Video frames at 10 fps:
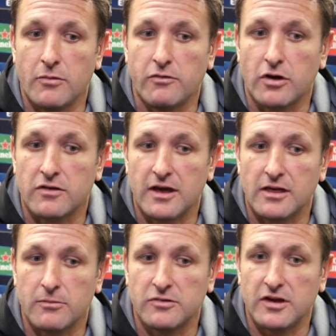we've got to
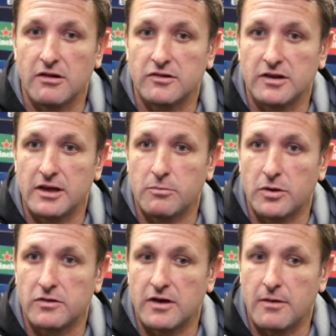take them seriously.
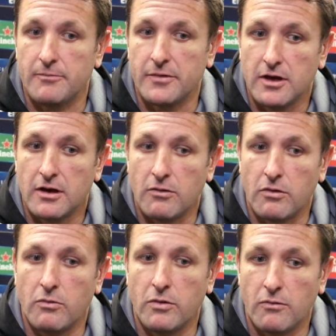But
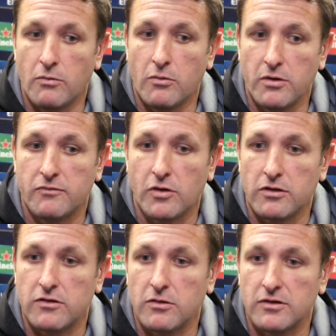what we've got
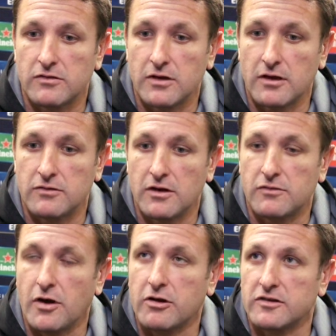to do
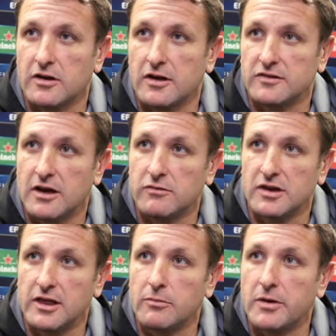is focus on
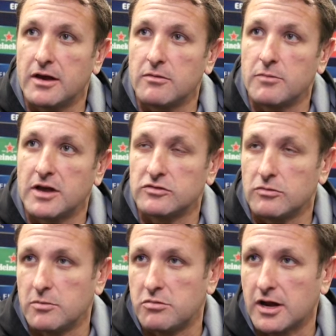ourselves a little bit and make
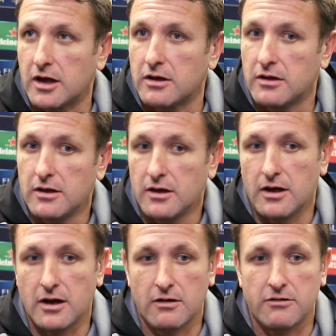sure we bring
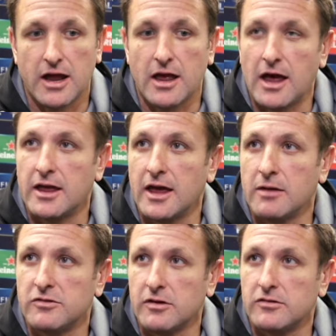our A
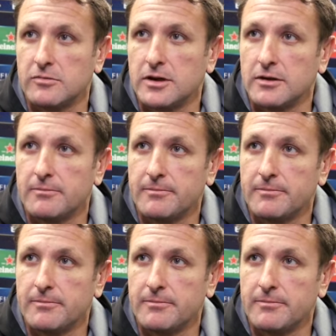game, so to speak.